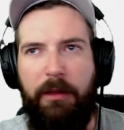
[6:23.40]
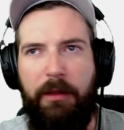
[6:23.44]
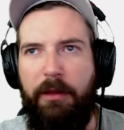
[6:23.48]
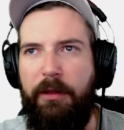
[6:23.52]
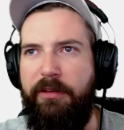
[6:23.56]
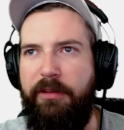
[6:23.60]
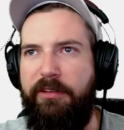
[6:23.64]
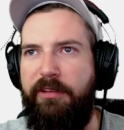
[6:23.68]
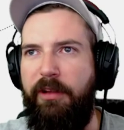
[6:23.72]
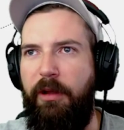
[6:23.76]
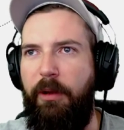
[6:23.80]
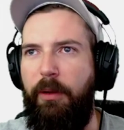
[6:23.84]

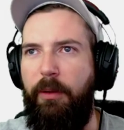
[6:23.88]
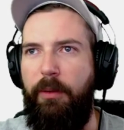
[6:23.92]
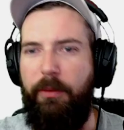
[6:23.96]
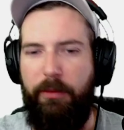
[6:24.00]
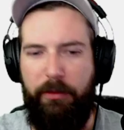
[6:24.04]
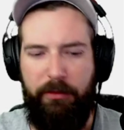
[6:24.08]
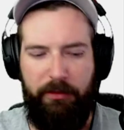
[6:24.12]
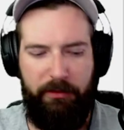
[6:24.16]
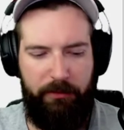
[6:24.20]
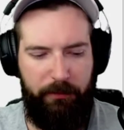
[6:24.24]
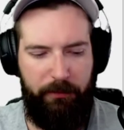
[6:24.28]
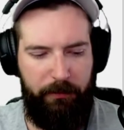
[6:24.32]
So
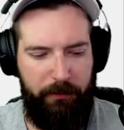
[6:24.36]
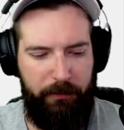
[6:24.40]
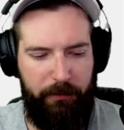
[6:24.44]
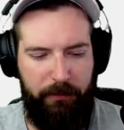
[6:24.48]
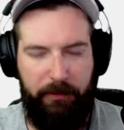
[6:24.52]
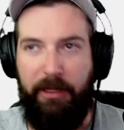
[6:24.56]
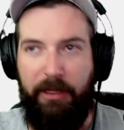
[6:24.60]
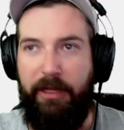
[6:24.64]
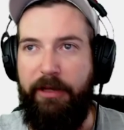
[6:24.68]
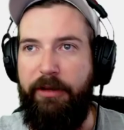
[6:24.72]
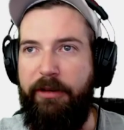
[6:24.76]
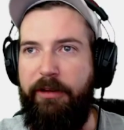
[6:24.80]
we'll
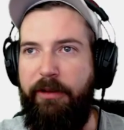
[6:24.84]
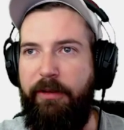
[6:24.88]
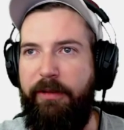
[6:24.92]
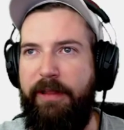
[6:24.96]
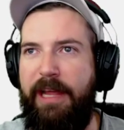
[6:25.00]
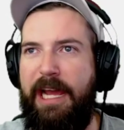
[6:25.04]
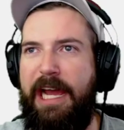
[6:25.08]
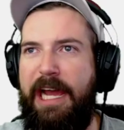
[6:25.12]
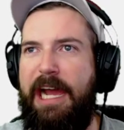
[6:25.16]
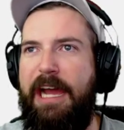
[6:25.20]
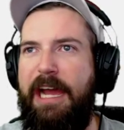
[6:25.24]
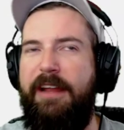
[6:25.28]
undo
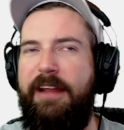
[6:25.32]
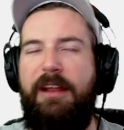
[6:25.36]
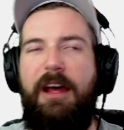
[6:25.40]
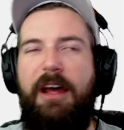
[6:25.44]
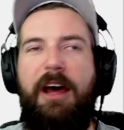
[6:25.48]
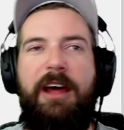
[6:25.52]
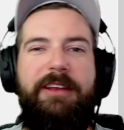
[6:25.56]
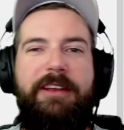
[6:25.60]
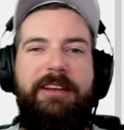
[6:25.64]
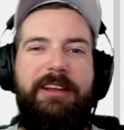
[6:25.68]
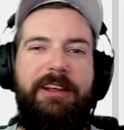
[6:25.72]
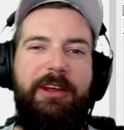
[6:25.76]
that.
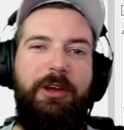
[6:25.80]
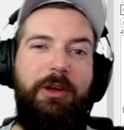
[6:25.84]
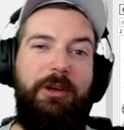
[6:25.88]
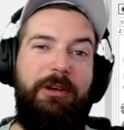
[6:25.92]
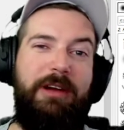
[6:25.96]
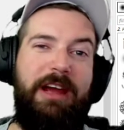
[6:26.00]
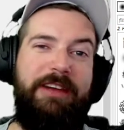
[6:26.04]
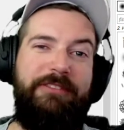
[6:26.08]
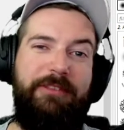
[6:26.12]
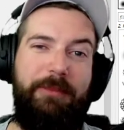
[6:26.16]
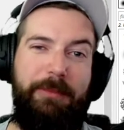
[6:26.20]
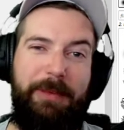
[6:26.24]
Undo.
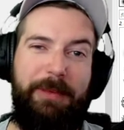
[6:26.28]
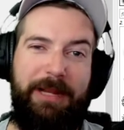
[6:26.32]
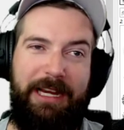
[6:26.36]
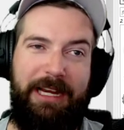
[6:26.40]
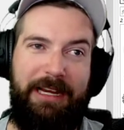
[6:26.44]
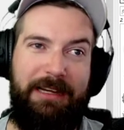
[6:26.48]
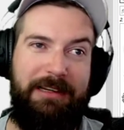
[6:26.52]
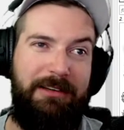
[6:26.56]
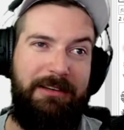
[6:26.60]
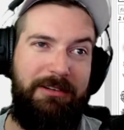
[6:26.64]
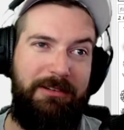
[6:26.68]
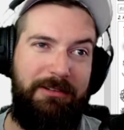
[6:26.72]

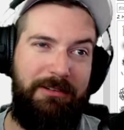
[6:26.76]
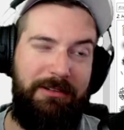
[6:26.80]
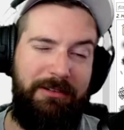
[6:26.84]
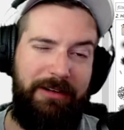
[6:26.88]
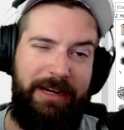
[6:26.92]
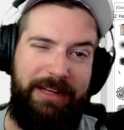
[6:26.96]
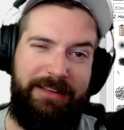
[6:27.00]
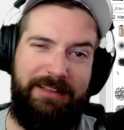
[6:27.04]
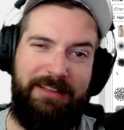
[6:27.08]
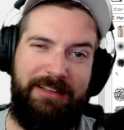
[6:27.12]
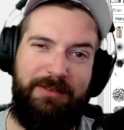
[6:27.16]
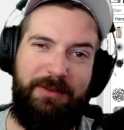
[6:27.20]
Everybody,
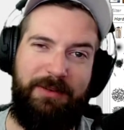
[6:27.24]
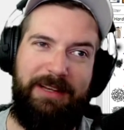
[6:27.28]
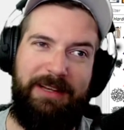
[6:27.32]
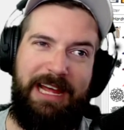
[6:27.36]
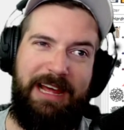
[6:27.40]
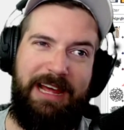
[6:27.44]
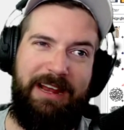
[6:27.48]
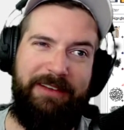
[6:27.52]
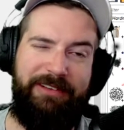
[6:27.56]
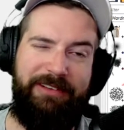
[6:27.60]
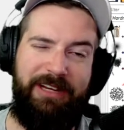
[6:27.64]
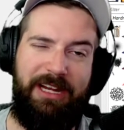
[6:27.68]
write this one
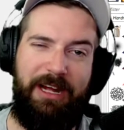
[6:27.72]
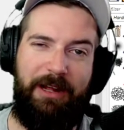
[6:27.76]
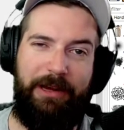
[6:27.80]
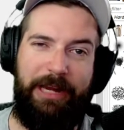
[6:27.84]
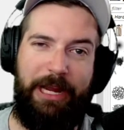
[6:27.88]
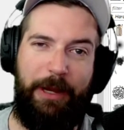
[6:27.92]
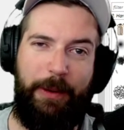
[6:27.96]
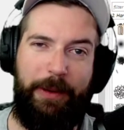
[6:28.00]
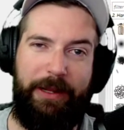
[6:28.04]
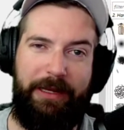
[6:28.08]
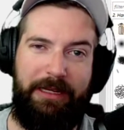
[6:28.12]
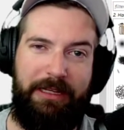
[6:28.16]
down if you don't
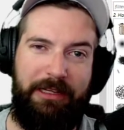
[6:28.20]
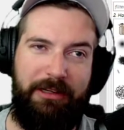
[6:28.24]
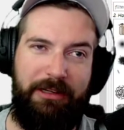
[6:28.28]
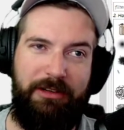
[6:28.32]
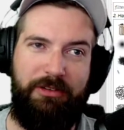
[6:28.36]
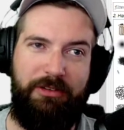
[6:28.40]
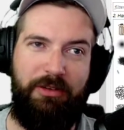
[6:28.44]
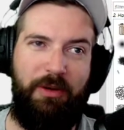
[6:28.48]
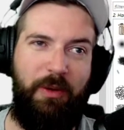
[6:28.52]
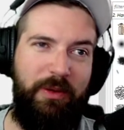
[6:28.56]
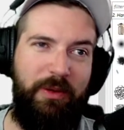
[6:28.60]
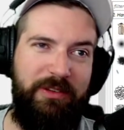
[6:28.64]
know it.
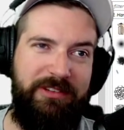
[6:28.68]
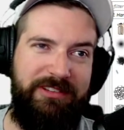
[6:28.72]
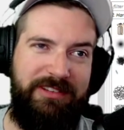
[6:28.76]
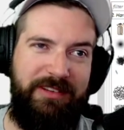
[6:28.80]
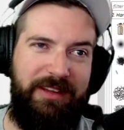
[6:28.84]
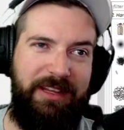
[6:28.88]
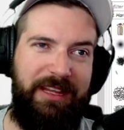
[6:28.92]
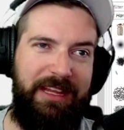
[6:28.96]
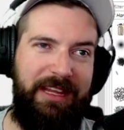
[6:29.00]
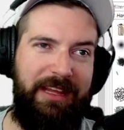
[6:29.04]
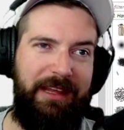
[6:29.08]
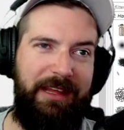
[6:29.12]
Control
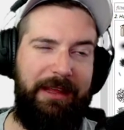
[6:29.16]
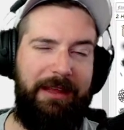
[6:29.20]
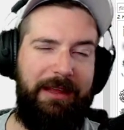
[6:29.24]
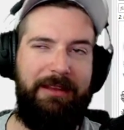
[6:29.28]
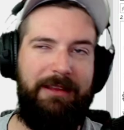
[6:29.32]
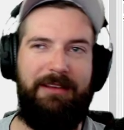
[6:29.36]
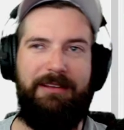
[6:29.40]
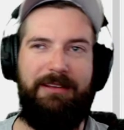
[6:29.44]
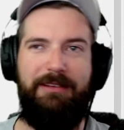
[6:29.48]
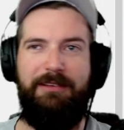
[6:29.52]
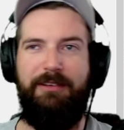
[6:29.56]
Z is